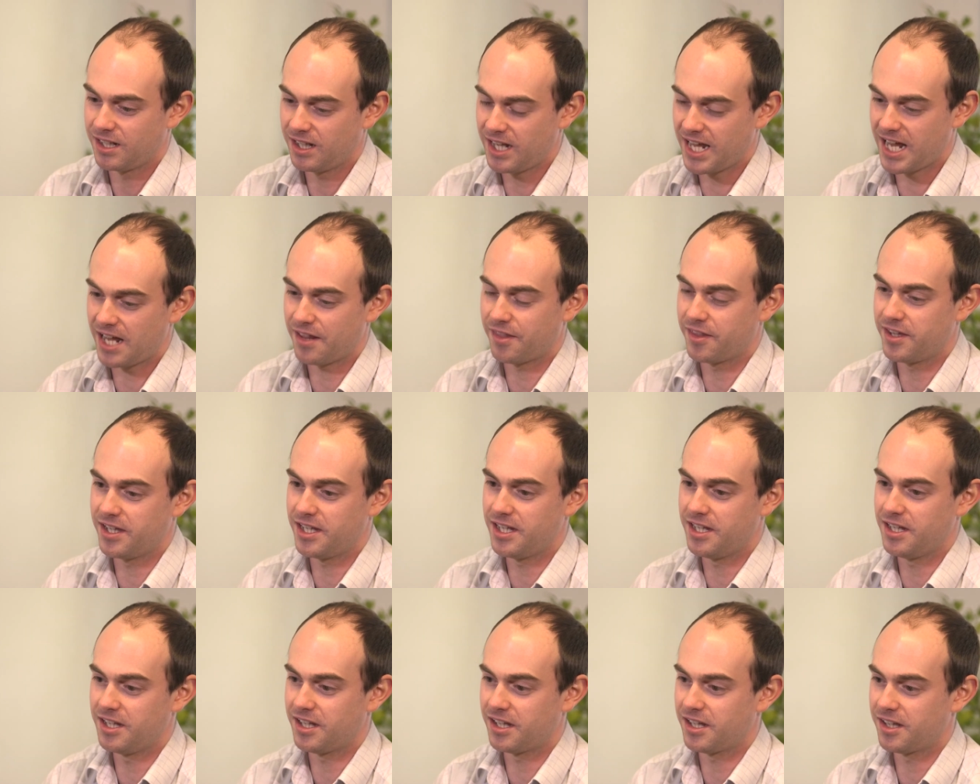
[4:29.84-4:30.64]
Let
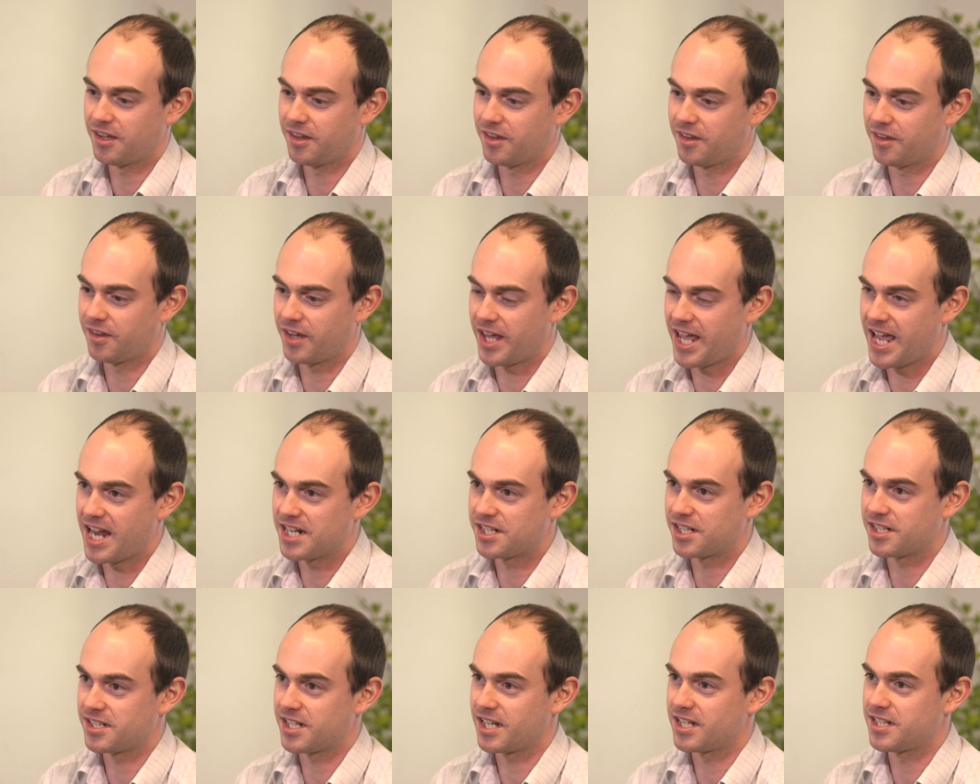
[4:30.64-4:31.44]
the
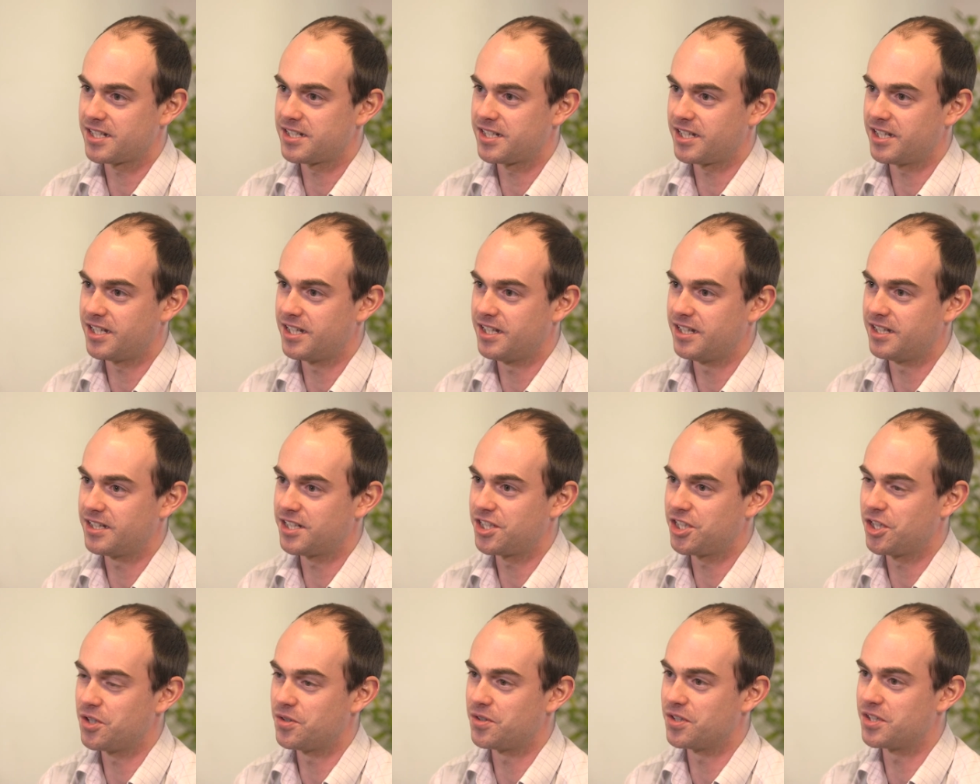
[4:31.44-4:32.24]
HSST
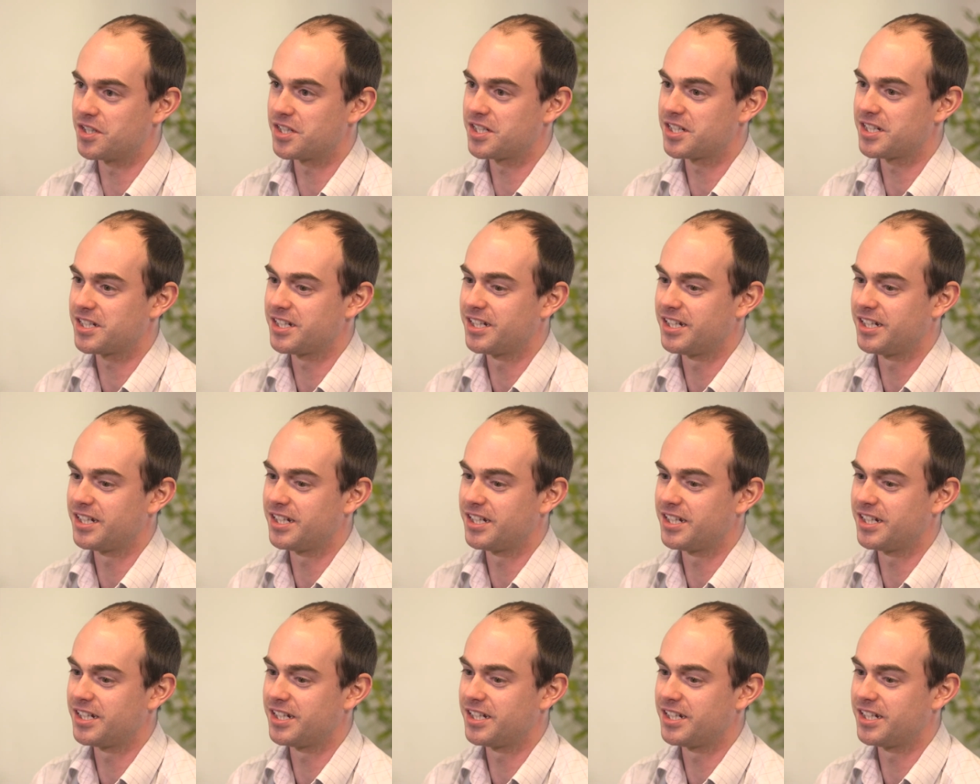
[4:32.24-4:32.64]
student